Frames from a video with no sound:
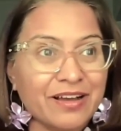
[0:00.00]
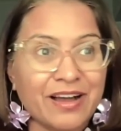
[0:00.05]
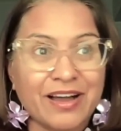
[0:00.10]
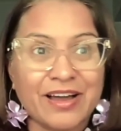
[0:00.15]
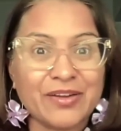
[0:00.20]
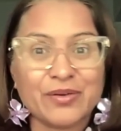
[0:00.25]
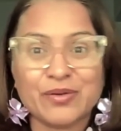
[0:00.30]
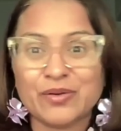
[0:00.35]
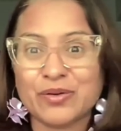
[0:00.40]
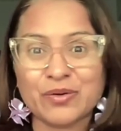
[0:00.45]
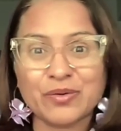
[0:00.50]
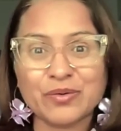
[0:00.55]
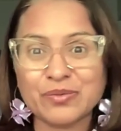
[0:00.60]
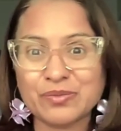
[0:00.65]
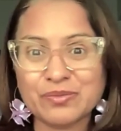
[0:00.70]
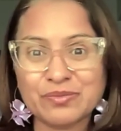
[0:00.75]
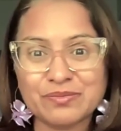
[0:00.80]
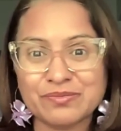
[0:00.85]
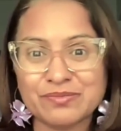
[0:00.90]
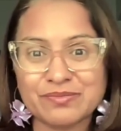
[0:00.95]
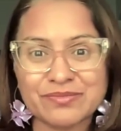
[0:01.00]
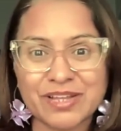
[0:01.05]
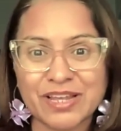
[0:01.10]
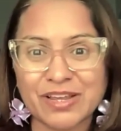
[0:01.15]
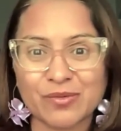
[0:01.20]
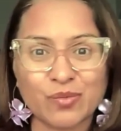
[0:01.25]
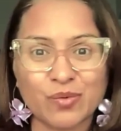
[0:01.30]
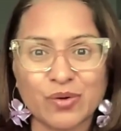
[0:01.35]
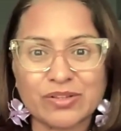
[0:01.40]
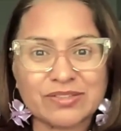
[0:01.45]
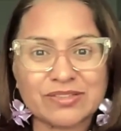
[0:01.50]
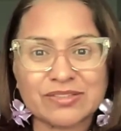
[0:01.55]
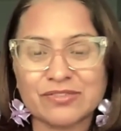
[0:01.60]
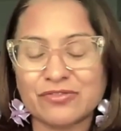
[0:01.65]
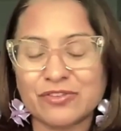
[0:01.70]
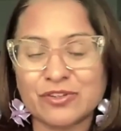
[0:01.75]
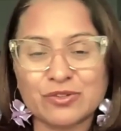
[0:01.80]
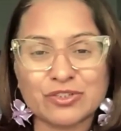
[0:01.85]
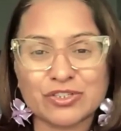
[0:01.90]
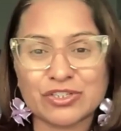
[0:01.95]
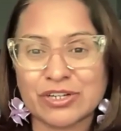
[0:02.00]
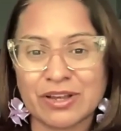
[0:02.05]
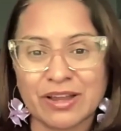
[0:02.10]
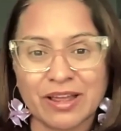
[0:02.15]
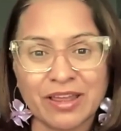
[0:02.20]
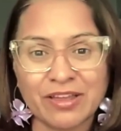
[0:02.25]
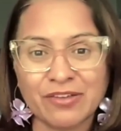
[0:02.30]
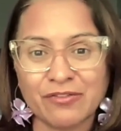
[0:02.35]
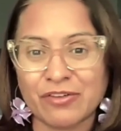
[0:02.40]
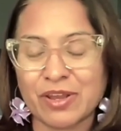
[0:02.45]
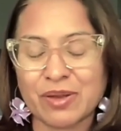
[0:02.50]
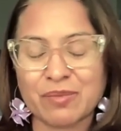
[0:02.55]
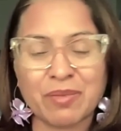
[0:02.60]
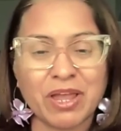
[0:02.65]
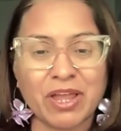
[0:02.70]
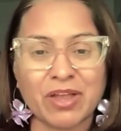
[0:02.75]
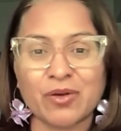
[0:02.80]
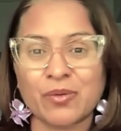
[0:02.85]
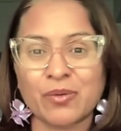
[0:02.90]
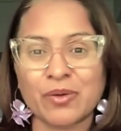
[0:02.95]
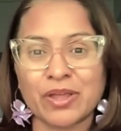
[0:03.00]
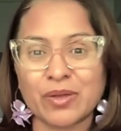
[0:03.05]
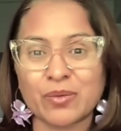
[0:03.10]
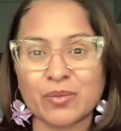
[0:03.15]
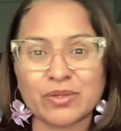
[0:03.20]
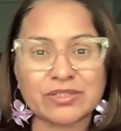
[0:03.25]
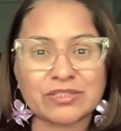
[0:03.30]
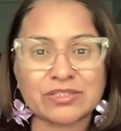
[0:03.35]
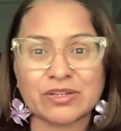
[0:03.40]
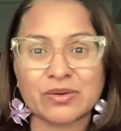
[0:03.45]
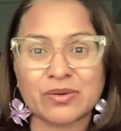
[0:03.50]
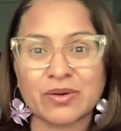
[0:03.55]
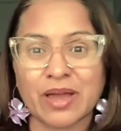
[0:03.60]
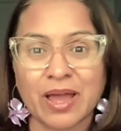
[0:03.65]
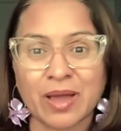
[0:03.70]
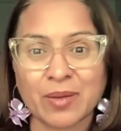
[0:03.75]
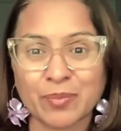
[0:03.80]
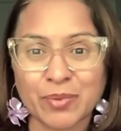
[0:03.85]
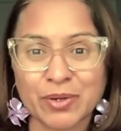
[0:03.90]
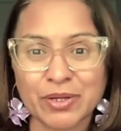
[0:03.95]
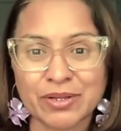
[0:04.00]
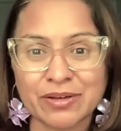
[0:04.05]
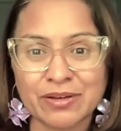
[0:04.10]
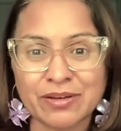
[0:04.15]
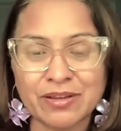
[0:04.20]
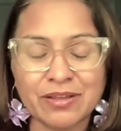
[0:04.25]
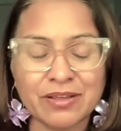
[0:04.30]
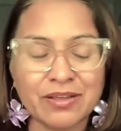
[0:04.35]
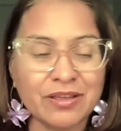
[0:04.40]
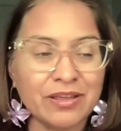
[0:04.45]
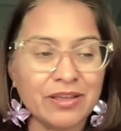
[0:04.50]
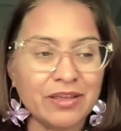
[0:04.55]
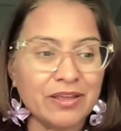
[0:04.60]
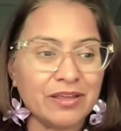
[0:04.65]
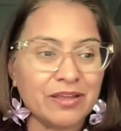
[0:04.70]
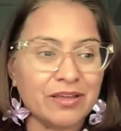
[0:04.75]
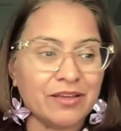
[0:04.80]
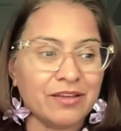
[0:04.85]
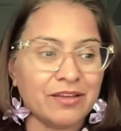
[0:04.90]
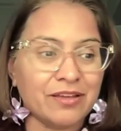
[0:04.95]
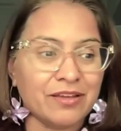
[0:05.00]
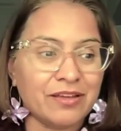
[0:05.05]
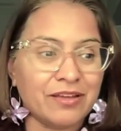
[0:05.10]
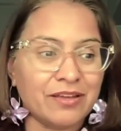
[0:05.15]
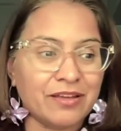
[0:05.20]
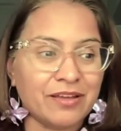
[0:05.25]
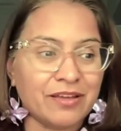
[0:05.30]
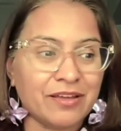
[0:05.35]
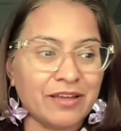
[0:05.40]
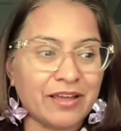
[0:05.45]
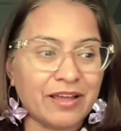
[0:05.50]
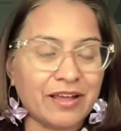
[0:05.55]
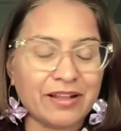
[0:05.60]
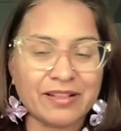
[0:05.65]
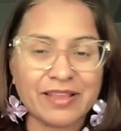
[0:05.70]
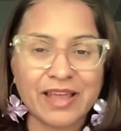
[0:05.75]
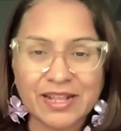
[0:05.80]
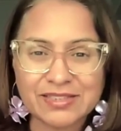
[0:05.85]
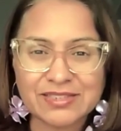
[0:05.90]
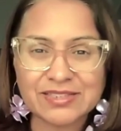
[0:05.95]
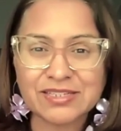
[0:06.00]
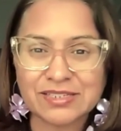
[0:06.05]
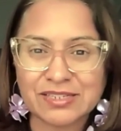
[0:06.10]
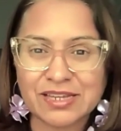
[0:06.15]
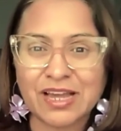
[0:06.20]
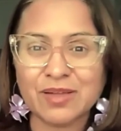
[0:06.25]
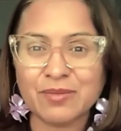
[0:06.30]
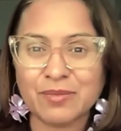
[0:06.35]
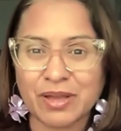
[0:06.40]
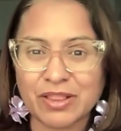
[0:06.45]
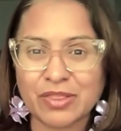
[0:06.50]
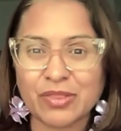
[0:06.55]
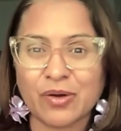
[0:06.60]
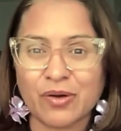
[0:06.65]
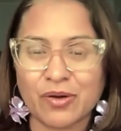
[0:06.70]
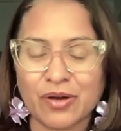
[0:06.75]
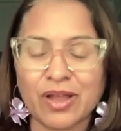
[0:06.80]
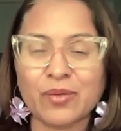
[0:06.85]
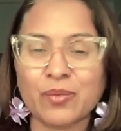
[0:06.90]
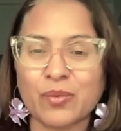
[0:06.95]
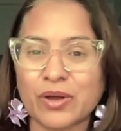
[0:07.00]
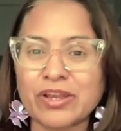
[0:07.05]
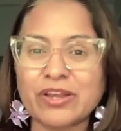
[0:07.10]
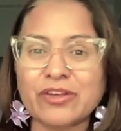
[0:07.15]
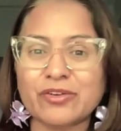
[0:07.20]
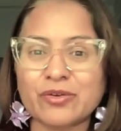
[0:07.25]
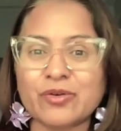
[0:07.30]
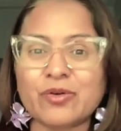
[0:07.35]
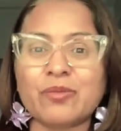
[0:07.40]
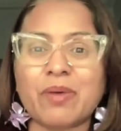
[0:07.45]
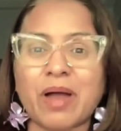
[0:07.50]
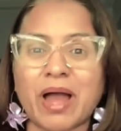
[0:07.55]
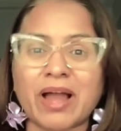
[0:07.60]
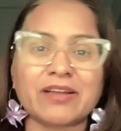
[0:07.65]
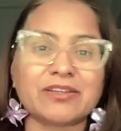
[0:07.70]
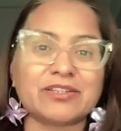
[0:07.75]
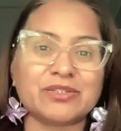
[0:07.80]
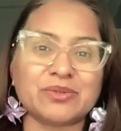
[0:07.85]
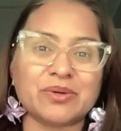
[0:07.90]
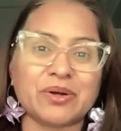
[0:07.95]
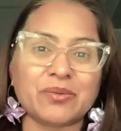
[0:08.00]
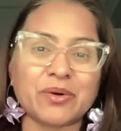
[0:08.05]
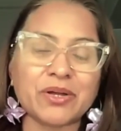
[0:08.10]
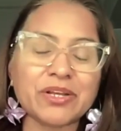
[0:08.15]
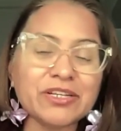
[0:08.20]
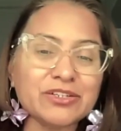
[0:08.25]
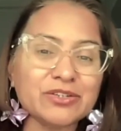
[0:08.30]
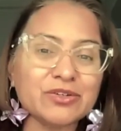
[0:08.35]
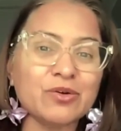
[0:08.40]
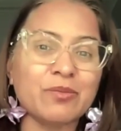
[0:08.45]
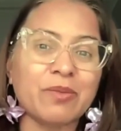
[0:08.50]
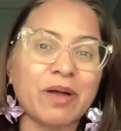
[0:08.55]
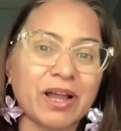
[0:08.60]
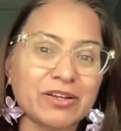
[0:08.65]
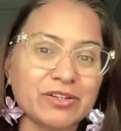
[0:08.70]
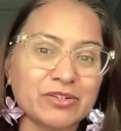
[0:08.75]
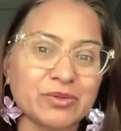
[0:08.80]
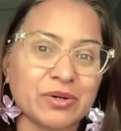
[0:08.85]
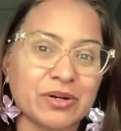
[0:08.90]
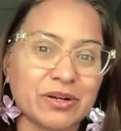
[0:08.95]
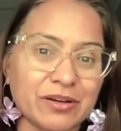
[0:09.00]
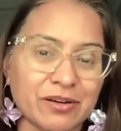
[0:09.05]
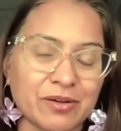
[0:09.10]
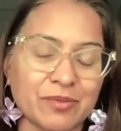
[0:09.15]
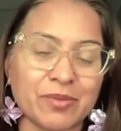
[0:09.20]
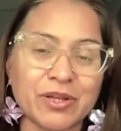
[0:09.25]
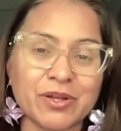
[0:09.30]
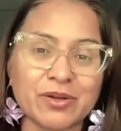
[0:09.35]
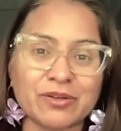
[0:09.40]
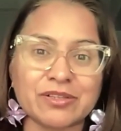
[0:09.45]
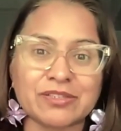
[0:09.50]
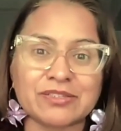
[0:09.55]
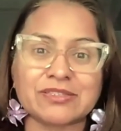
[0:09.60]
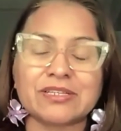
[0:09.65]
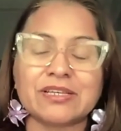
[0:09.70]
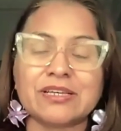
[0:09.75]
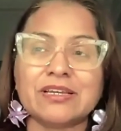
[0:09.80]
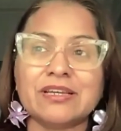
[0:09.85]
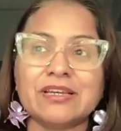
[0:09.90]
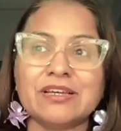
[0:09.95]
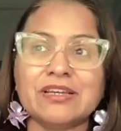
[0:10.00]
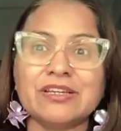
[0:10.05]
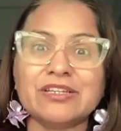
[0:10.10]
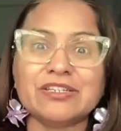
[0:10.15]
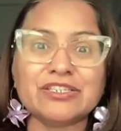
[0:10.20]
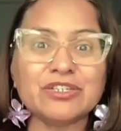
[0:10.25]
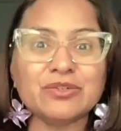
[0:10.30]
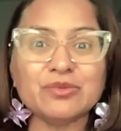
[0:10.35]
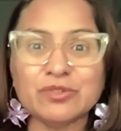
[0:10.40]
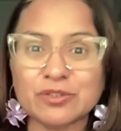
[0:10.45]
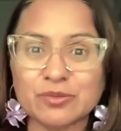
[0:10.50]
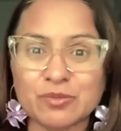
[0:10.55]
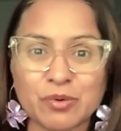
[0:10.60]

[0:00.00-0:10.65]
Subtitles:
I don't know, like, what's the future like? Where am I going? What's going to happen? And that's the time I thought I wanted to go back to. I wanted to go back to her because she was